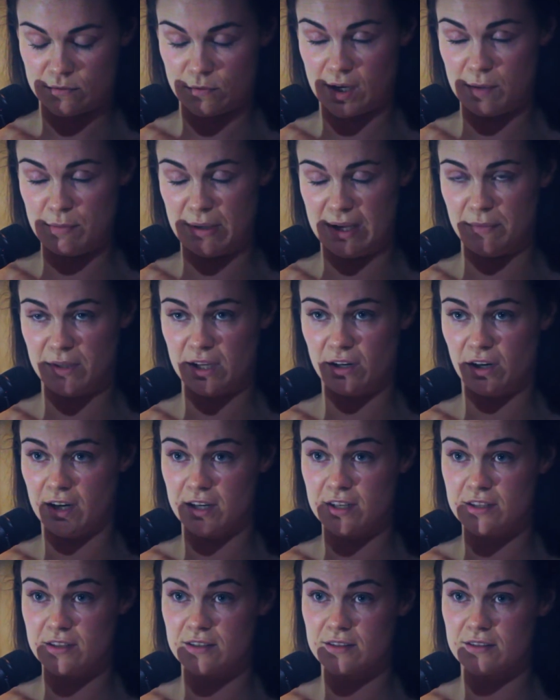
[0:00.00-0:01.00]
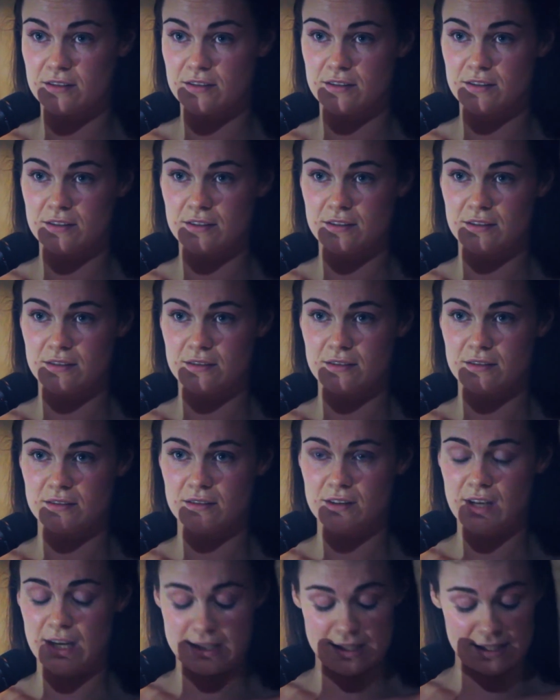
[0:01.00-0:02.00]
I blamed the curse.
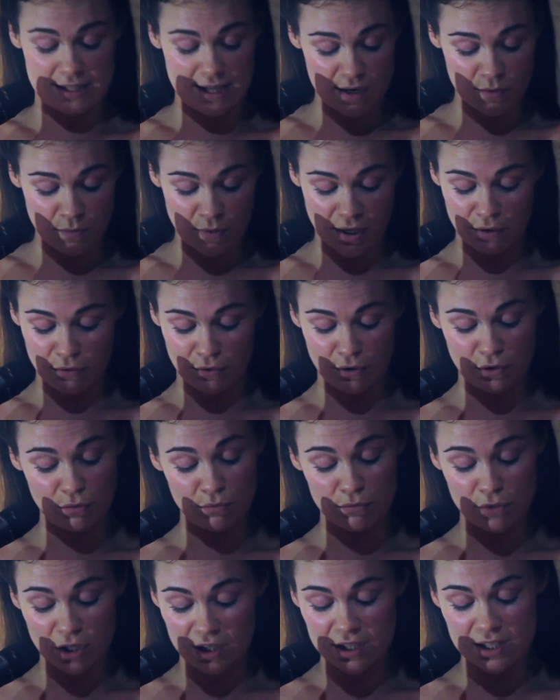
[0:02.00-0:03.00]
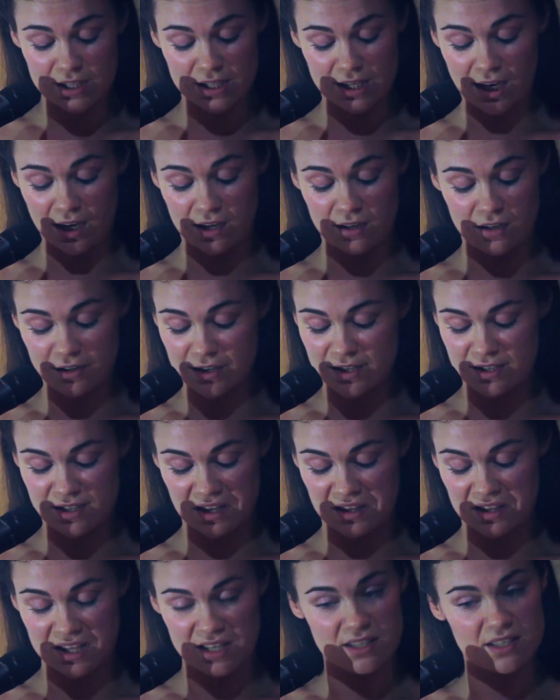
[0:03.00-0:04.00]
I'd sit in my room nursing and
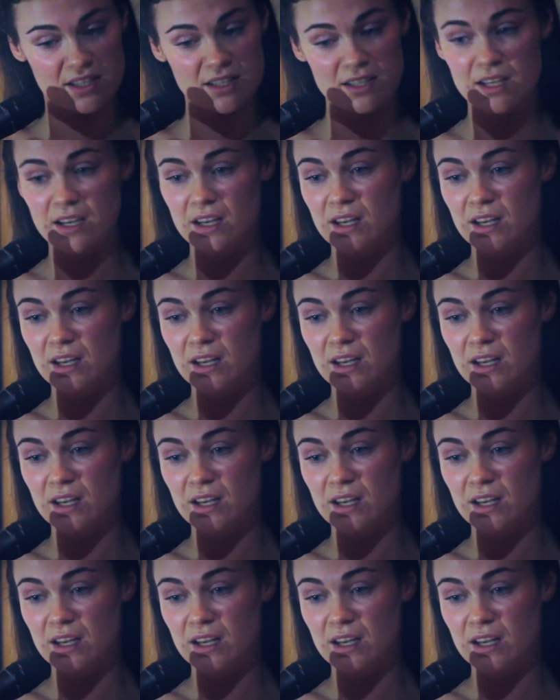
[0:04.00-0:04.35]
nursing this